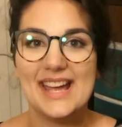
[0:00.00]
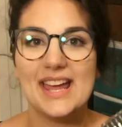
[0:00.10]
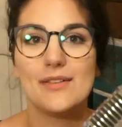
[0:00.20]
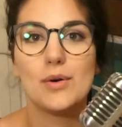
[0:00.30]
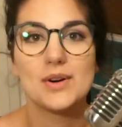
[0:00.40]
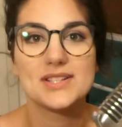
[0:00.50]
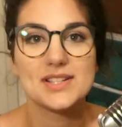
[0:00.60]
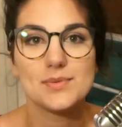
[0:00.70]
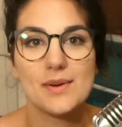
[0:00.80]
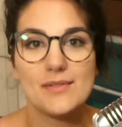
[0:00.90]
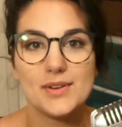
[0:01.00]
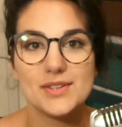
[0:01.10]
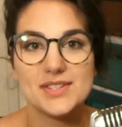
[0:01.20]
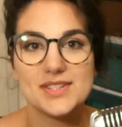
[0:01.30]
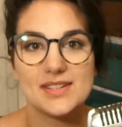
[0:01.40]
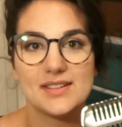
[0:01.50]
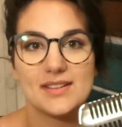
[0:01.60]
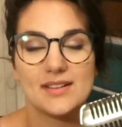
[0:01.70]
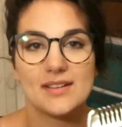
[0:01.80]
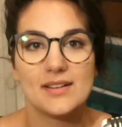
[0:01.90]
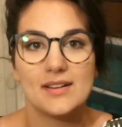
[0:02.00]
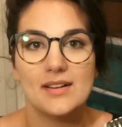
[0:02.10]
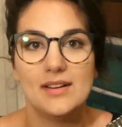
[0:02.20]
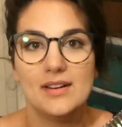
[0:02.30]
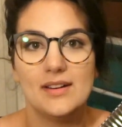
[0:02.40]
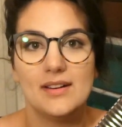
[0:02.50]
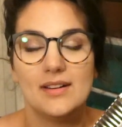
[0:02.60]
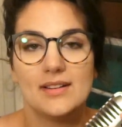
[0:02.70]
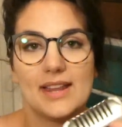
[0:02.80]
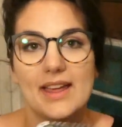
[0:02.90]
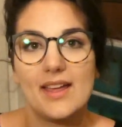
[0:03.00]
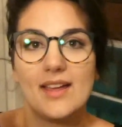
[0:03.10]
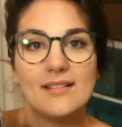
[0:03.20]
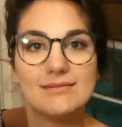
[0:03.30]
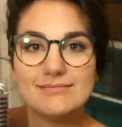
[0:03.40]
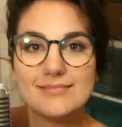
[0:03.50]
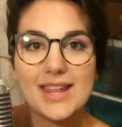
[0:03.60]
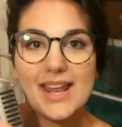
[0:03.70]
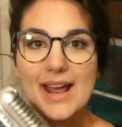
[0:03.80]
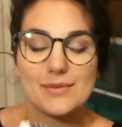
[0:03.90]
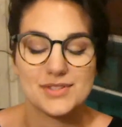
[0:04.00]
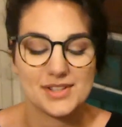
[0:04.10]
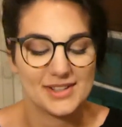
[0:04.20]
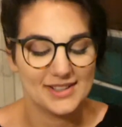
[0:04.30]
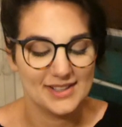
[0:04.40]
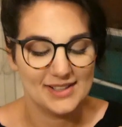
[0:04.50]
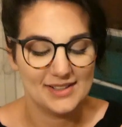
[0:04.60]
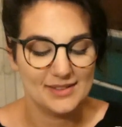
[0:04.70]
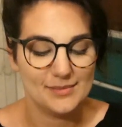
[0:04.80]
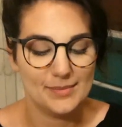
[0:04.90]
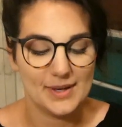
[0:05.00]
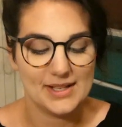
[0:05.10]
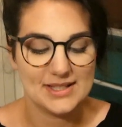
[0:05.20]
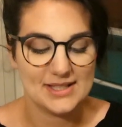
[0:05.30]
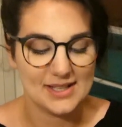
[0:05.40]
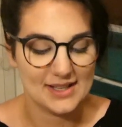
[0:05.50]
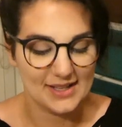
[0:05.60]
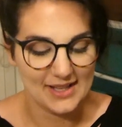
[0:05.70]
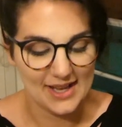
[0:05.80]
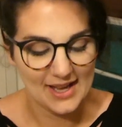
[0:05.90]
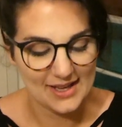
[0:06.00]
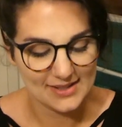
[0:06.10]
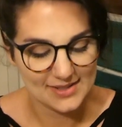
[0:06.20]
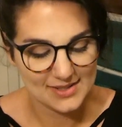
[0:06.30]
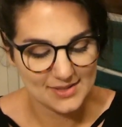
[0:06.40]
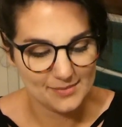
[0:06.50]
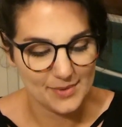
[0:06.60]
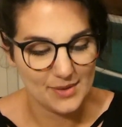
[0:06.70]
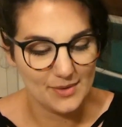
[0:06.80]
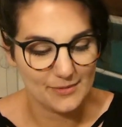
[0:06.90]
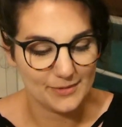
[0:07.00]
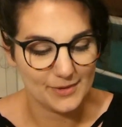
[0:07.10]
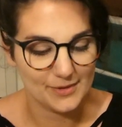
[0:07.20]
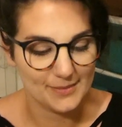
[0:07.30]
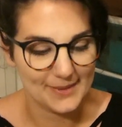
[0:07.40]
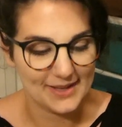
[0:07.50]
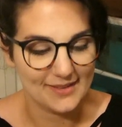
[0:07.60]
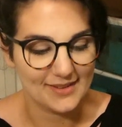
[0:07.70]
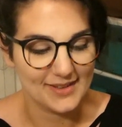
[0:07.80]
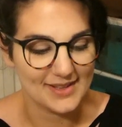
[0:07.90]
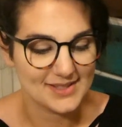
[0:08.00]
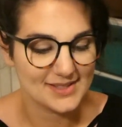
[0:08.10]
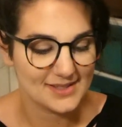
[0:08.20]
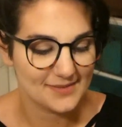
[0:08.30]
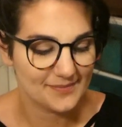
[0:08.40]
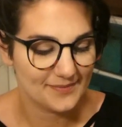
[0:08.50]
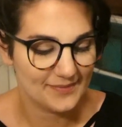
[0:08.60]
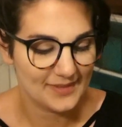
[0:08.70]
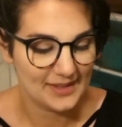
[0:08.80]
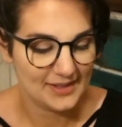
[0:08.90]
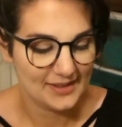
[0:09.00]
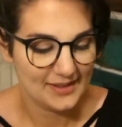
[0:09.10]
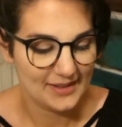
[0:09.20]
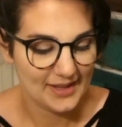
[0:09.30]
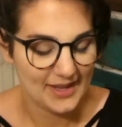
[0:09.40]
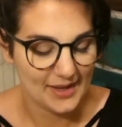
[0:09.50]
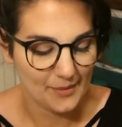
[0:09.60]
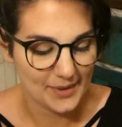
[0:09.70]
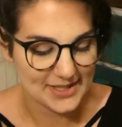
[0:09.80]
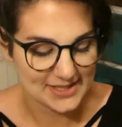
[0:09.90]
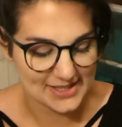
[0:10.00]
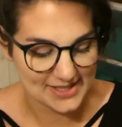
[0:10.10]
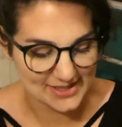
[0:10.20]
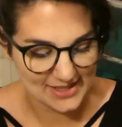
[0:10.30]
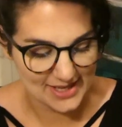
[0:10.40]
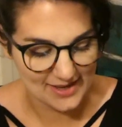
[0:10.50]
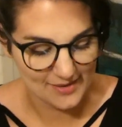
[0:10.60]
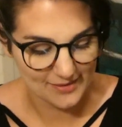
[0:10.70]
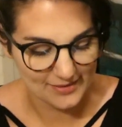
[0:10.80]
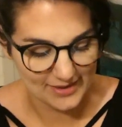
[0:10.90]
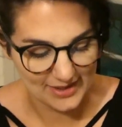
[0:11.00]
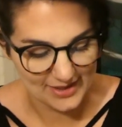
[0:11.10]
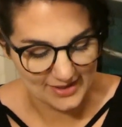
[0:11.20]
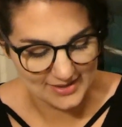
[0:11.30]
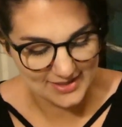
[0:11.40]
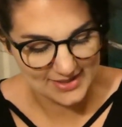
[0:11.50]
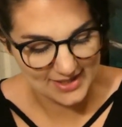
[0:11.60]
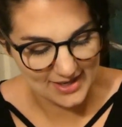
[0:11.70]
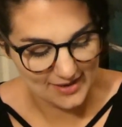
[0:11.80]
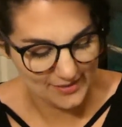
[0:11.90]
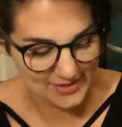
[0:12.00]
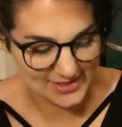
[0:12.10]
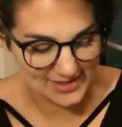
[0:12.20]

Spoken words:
And of course it swivels like the announcer. But yeah, it's beautiful. Oh my goodness. Can't wait to test it out and see how it